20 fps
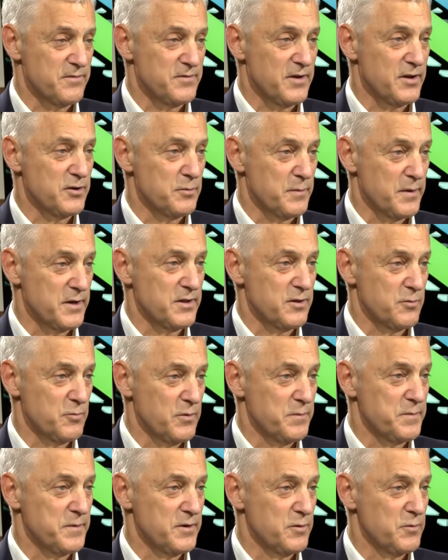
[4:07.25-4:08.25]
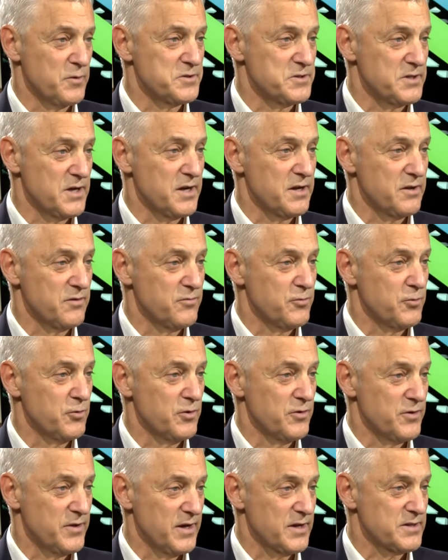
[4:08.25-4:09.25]
of net new money that we've been originating
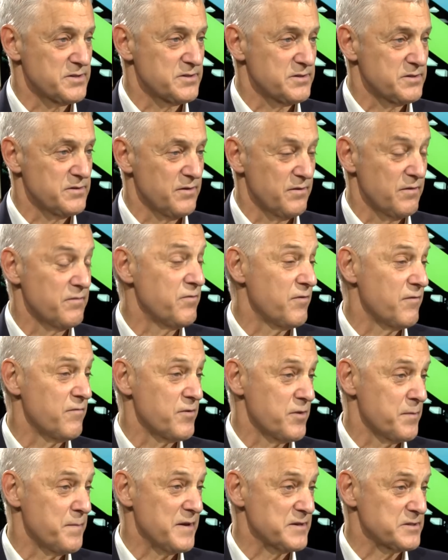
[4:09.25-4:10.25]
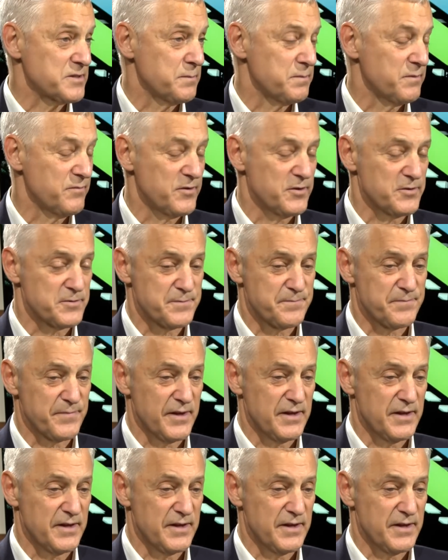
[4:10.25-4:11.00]
for the past couple of years.